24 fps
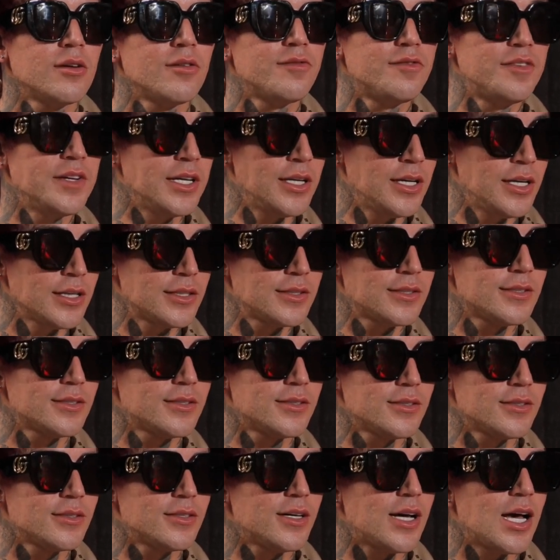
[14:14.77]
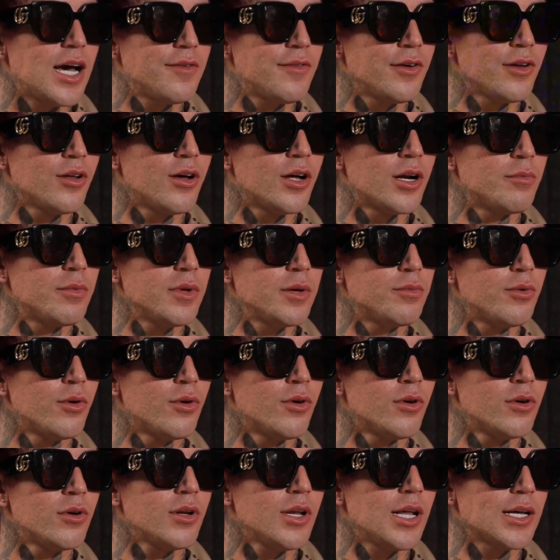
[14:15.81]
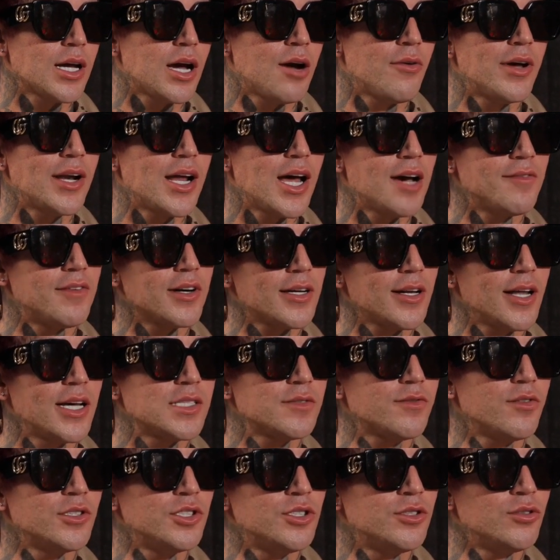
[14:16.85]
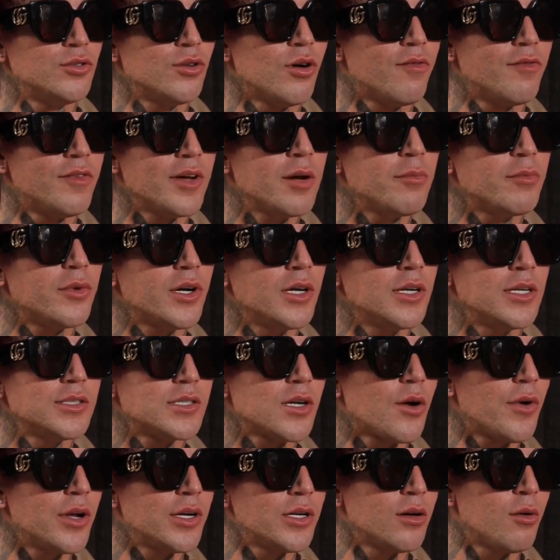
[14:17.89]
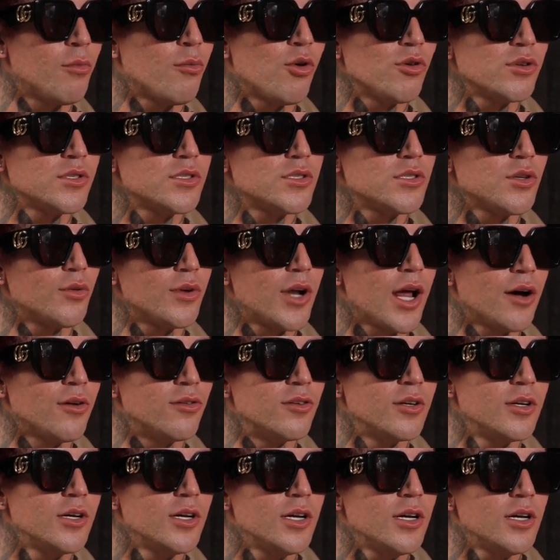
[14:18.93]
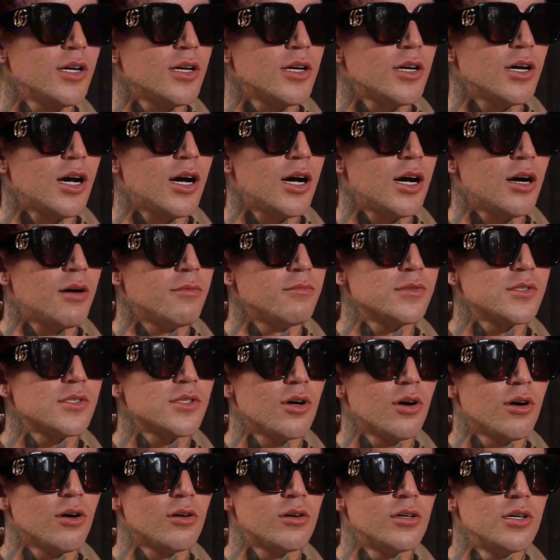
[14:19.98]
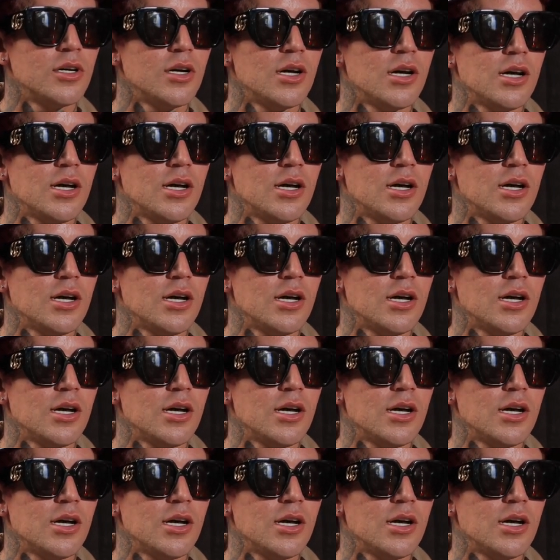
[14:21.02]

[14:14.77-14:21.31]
Phoenix have a lot of people. Like, I already have a class for November and it's already almost sold out. So